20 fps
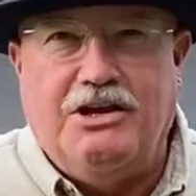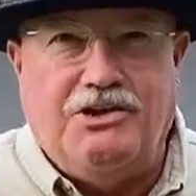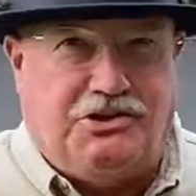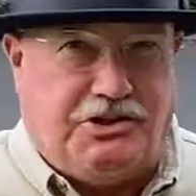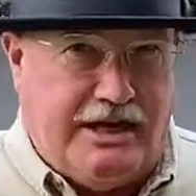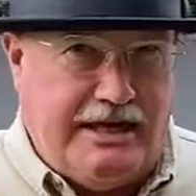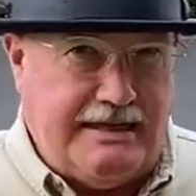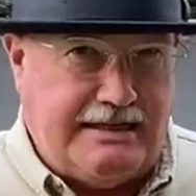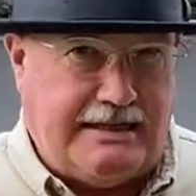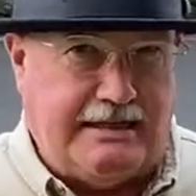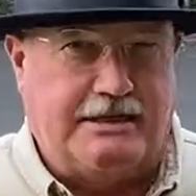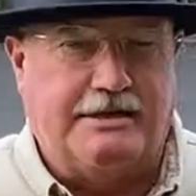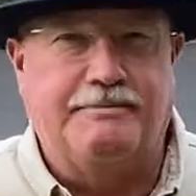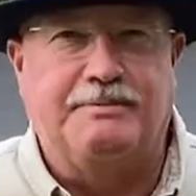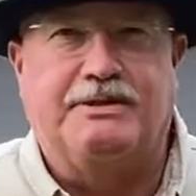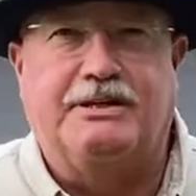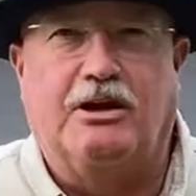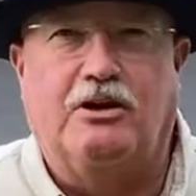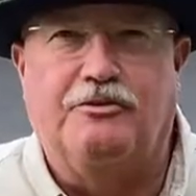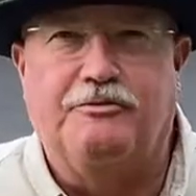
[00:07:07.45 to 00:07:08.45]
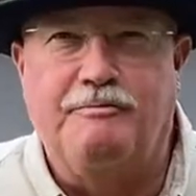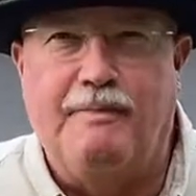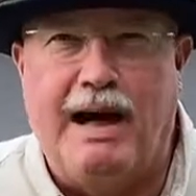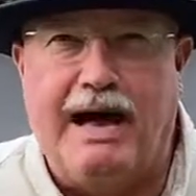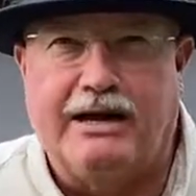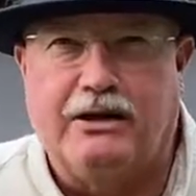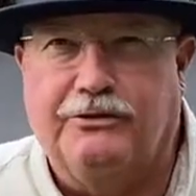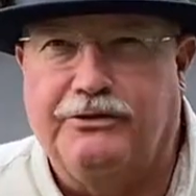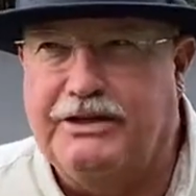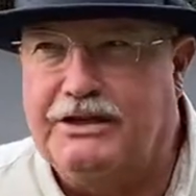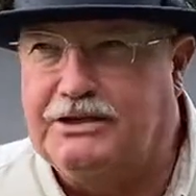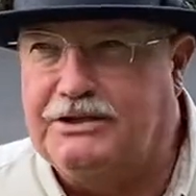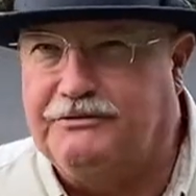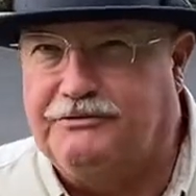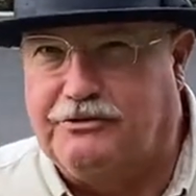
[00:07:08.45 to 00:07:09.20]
Jesus himself modeled this.